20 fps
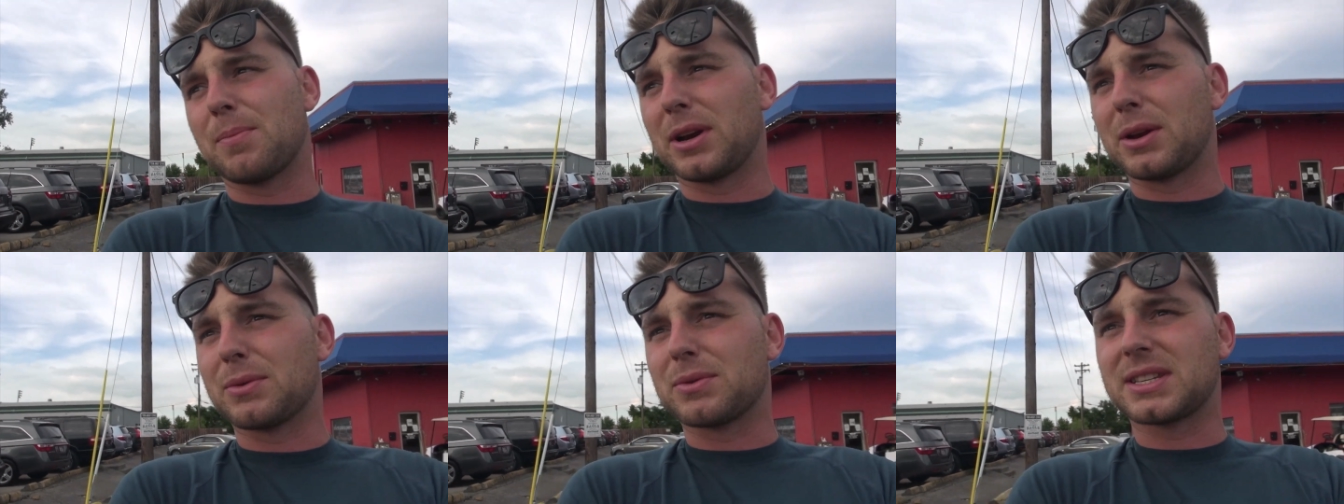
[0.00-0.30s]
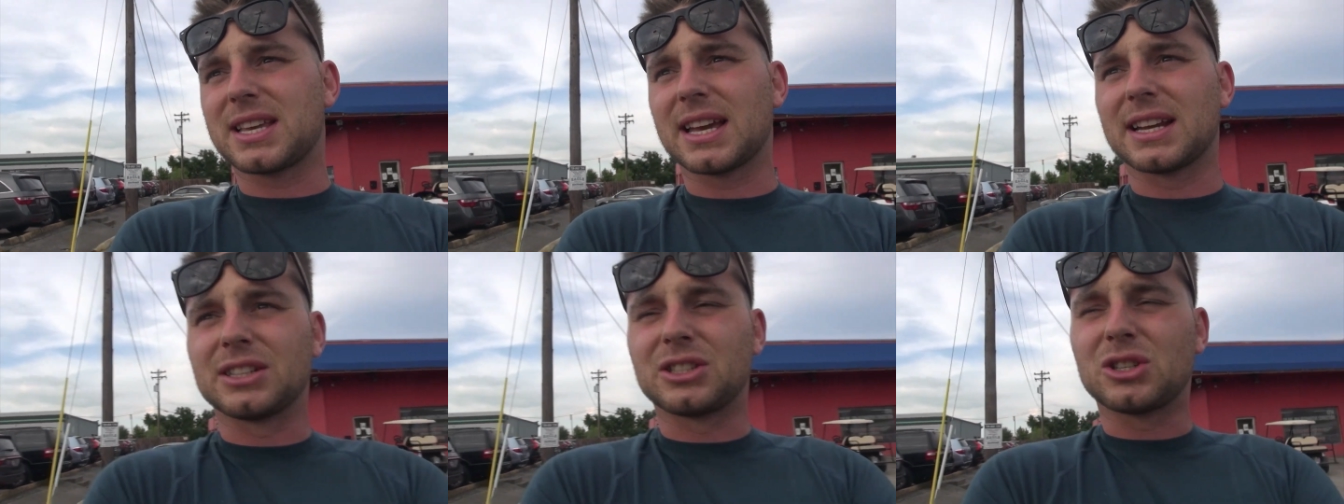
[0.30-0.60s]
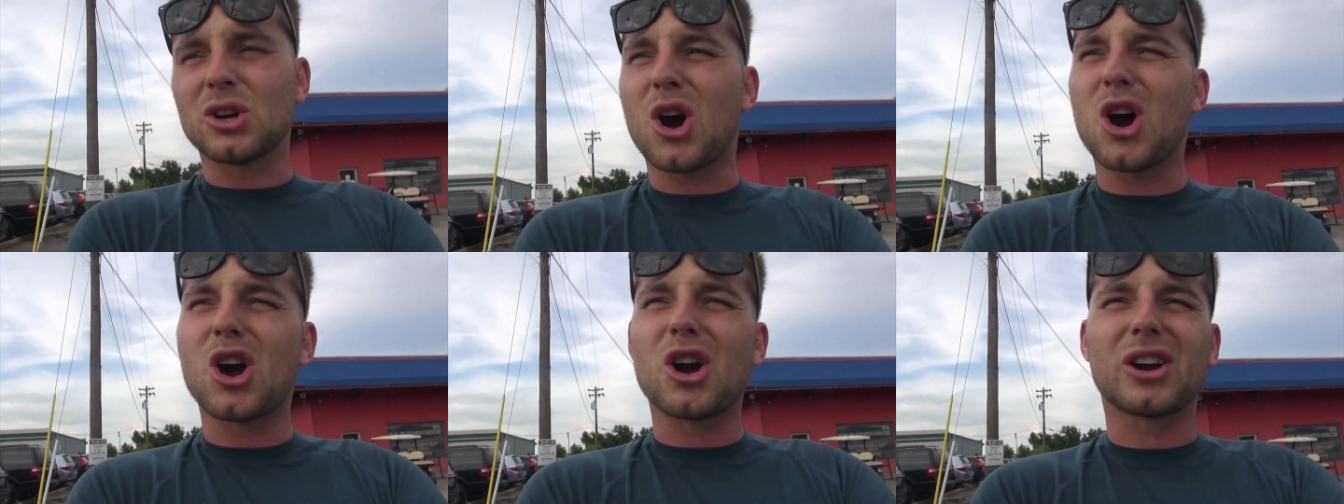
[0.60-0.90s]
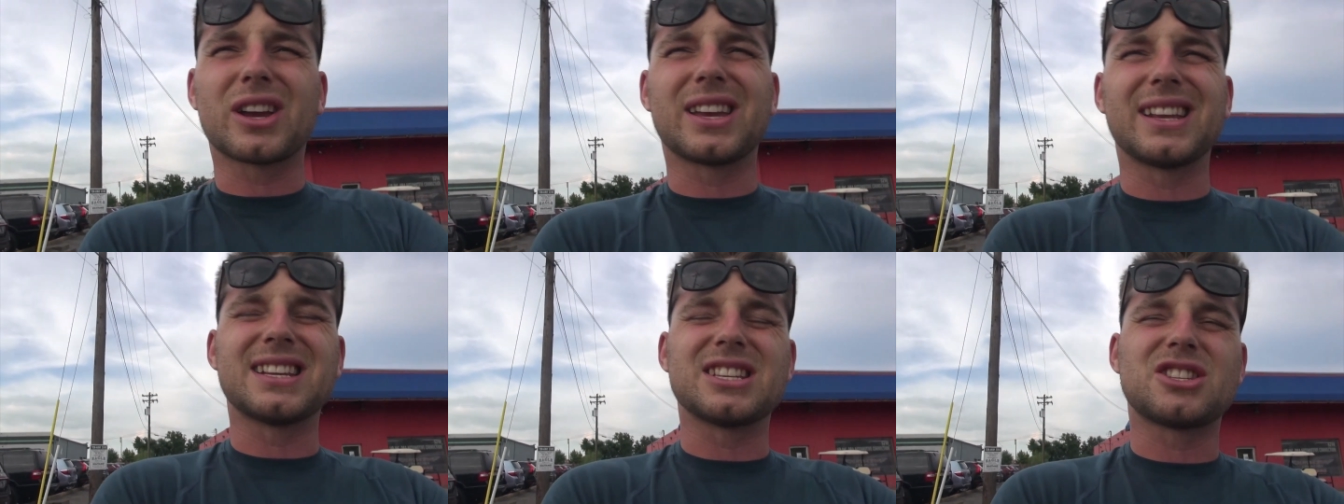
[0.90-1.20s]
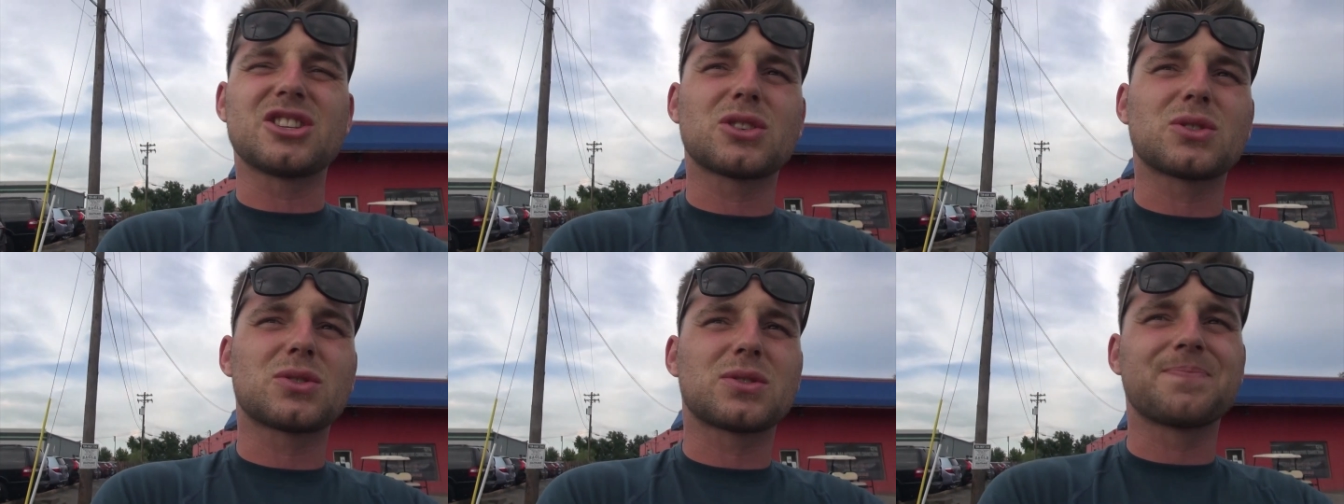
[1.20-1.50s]
but it was getting dark, and
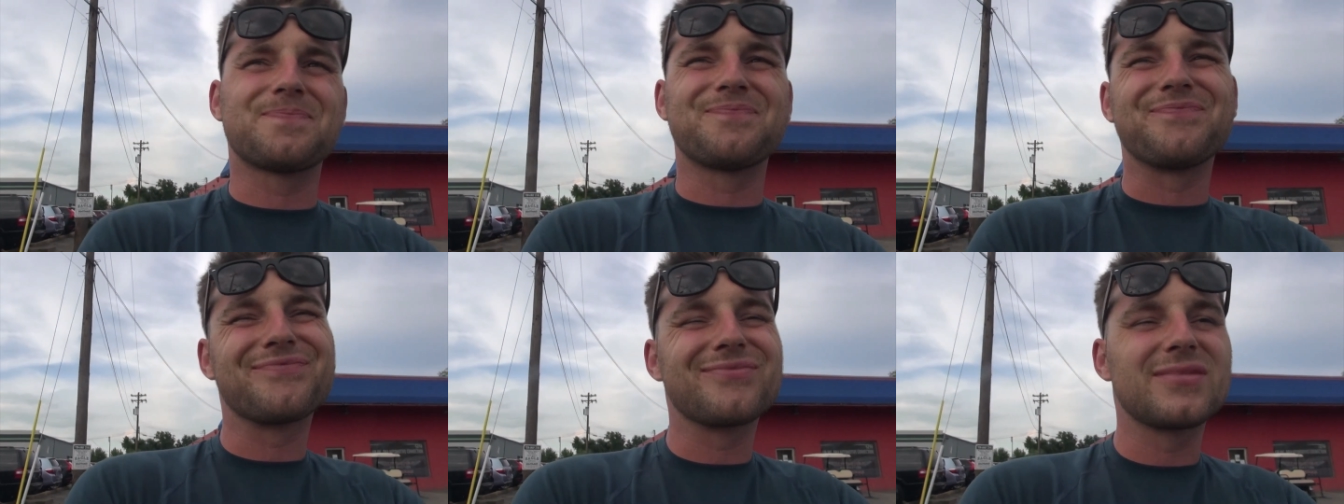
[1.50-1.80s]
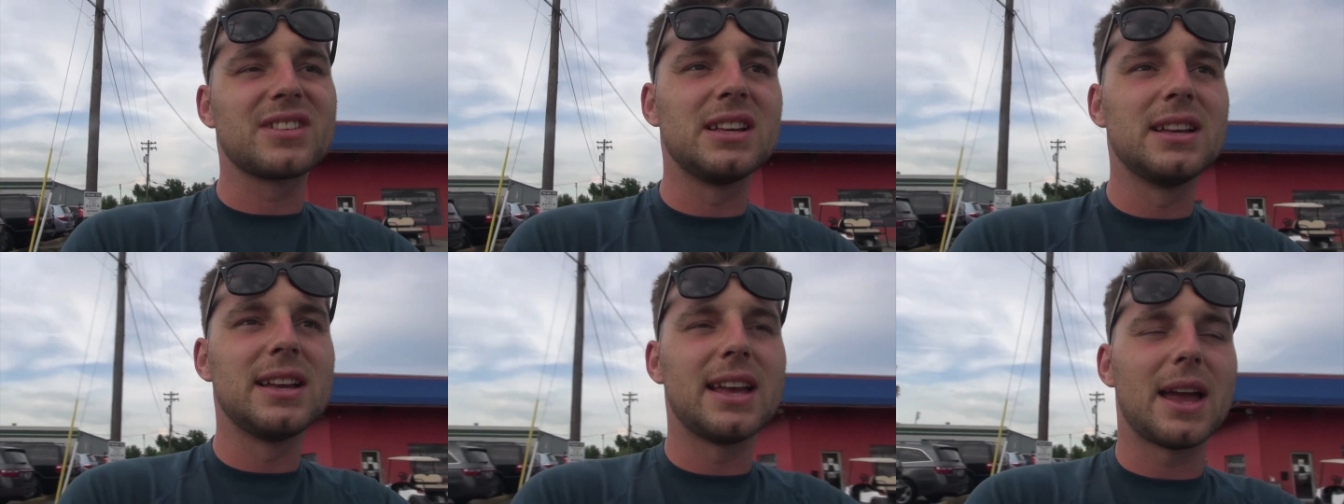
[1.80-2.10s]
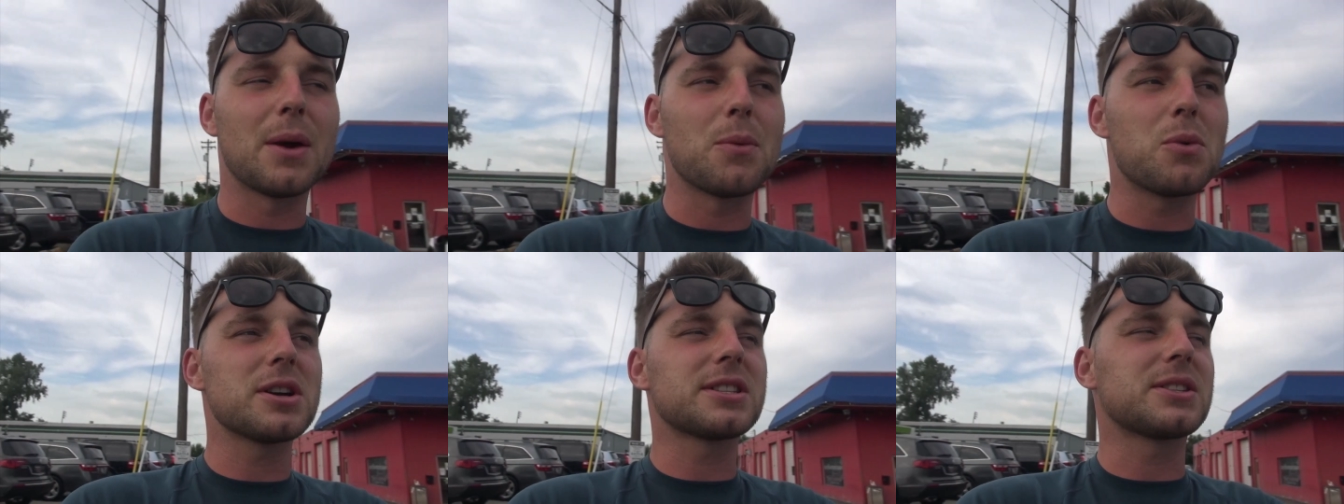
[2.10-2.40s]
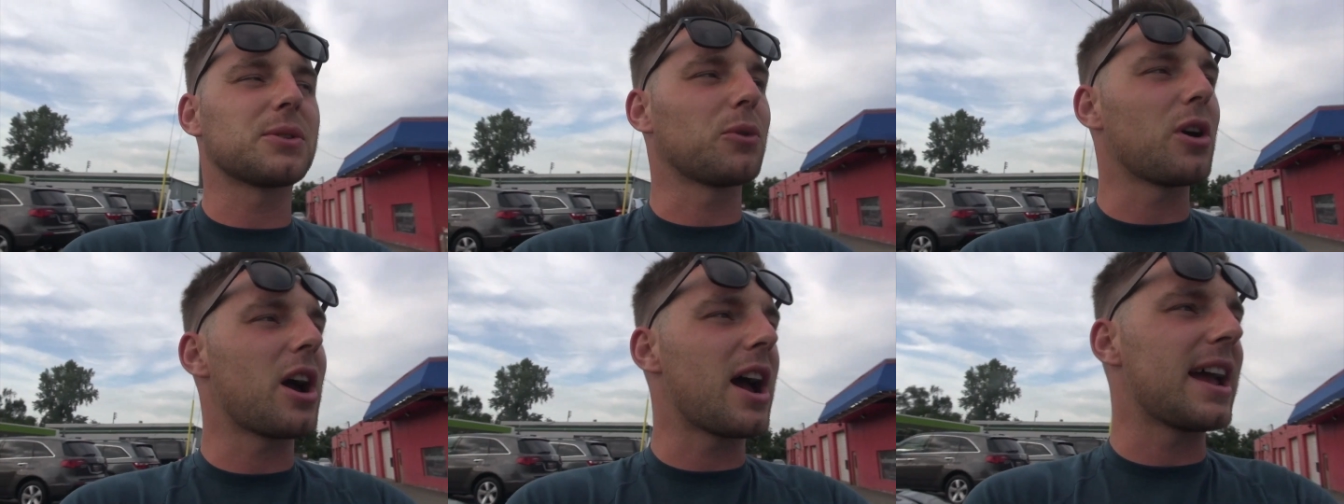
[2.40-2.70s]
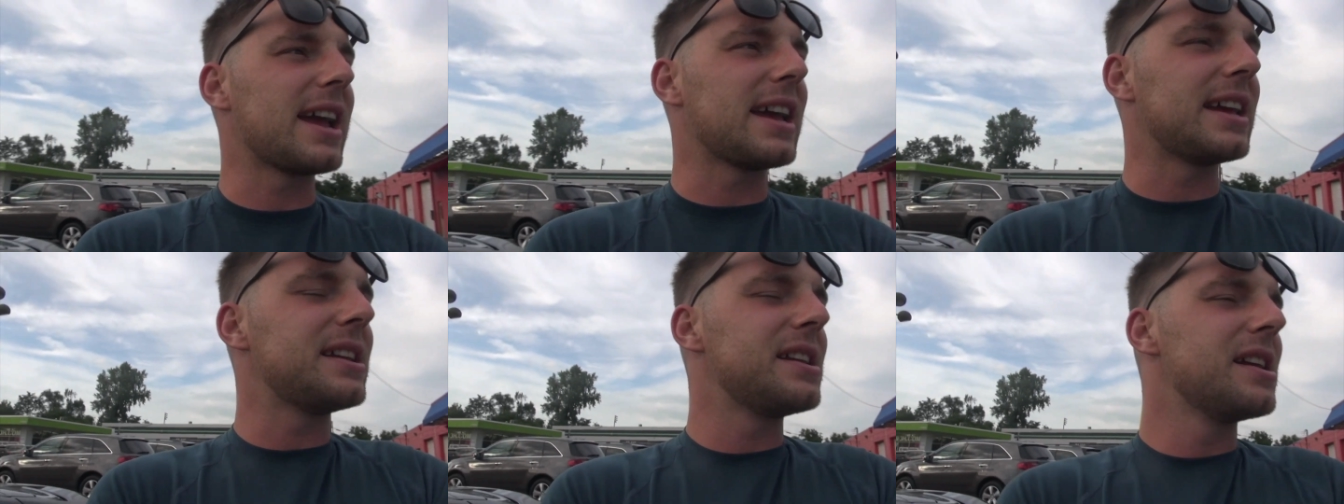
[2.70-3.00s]
it wasn't
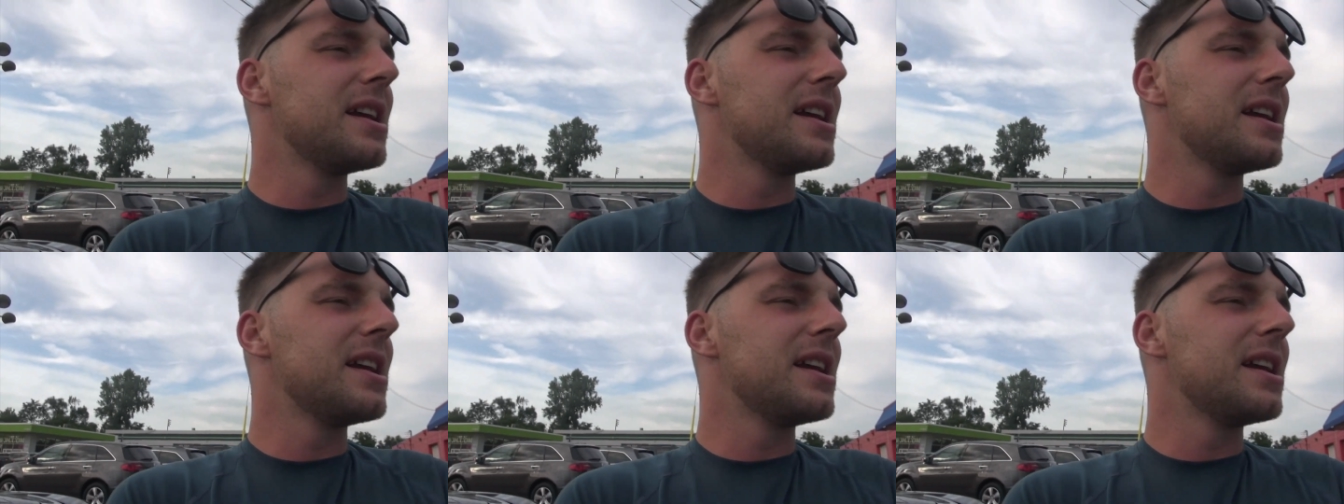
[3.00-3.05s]
right.